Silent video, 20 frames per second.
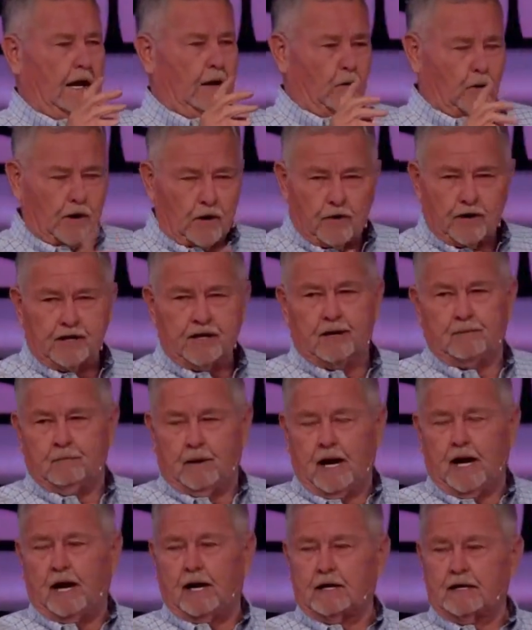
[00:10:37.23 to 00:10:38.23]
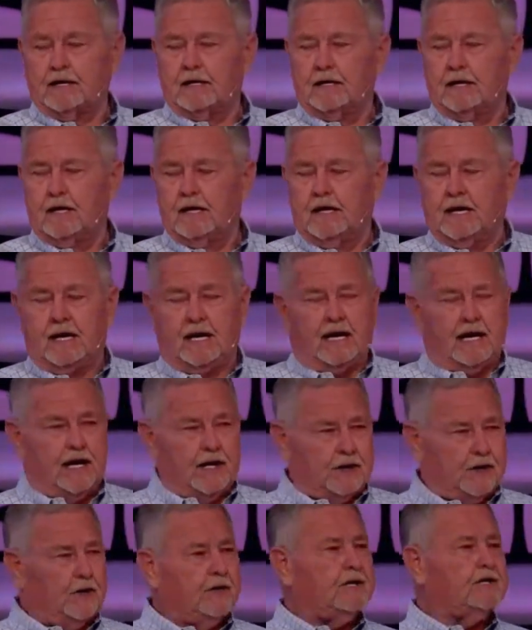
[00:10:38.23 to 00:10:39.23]
and we're going to come back.
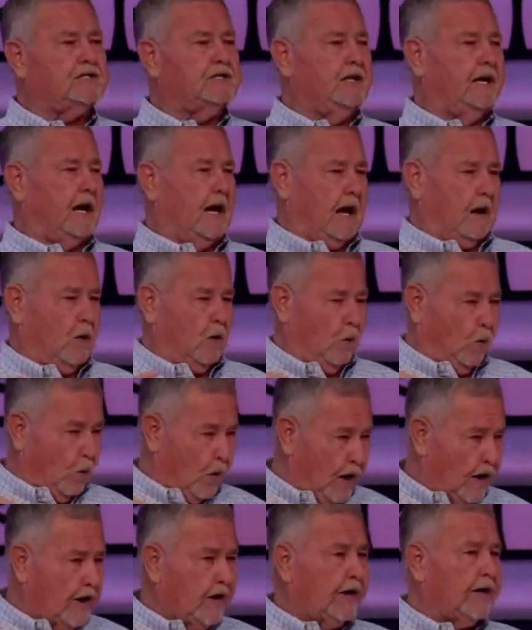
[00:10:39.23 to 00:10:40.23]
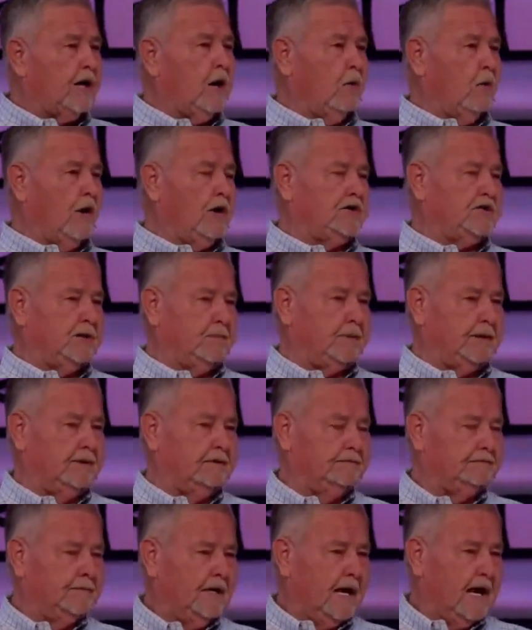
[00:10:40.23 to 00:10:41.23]
He could have said, We're going to go worship
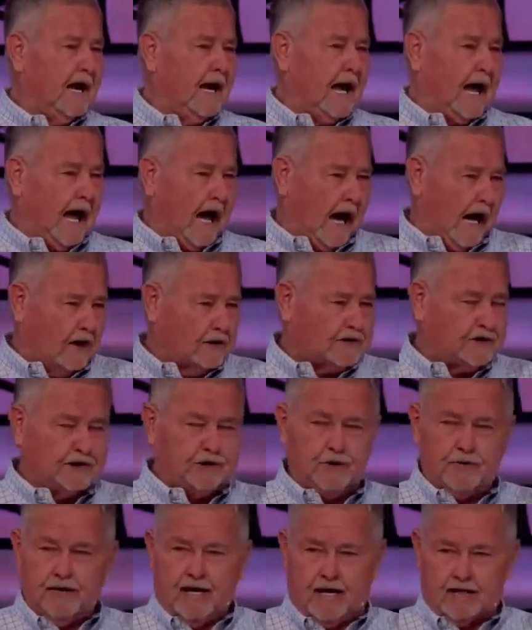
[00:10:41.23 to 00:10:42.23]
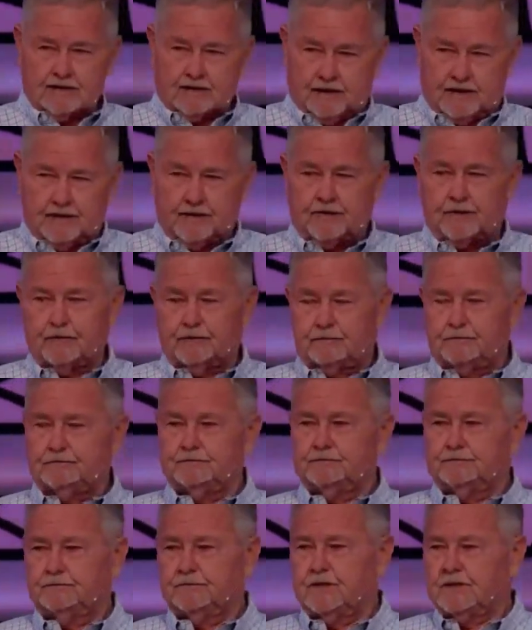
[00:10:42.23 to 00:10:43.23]
and I'll see you guys later.
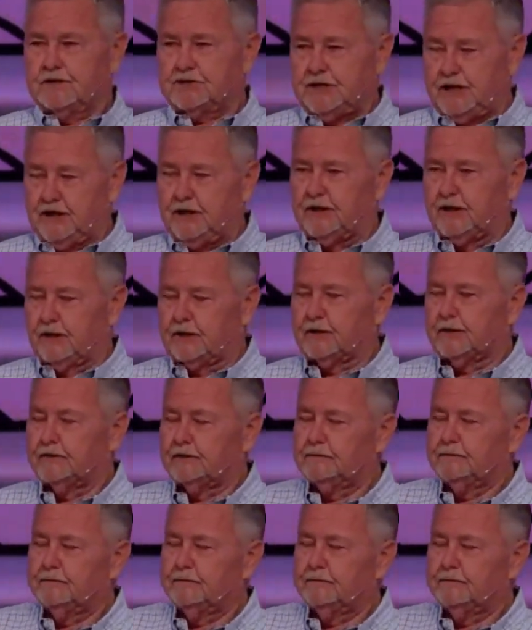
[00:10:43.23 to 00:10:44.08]
Singular.